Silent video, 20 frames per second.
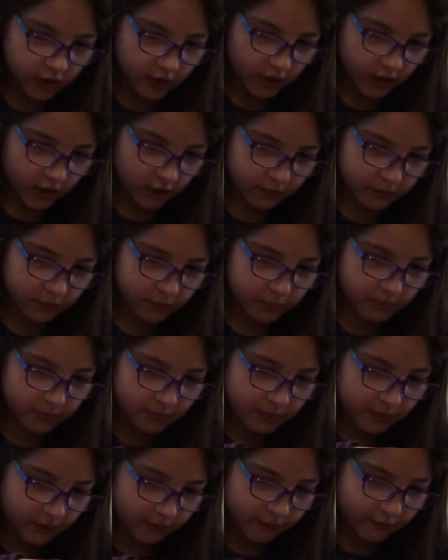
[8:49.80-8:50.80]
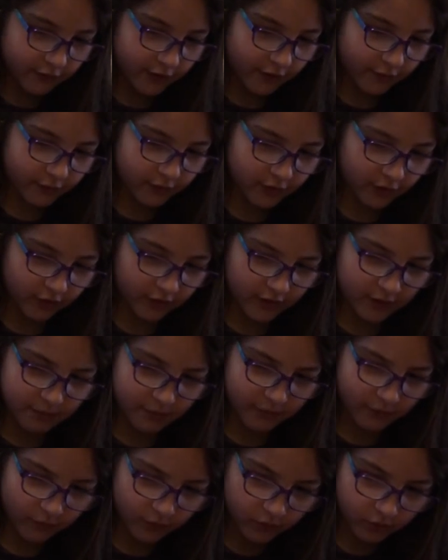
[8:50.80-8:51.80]
Okay, I've never done this
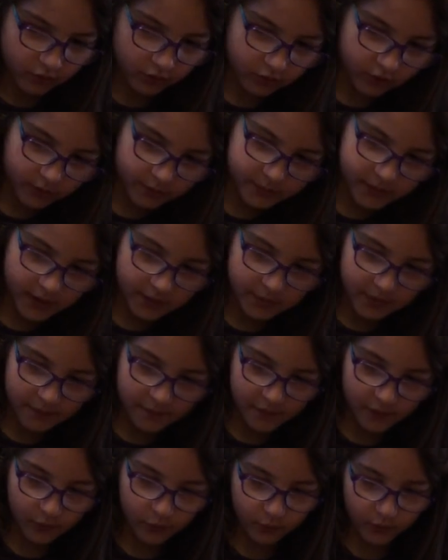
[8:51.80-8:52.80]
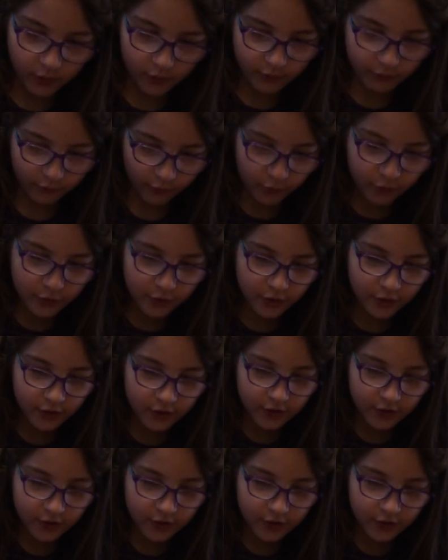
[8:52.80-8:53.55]
before, so don't blame me if it all goes wrong.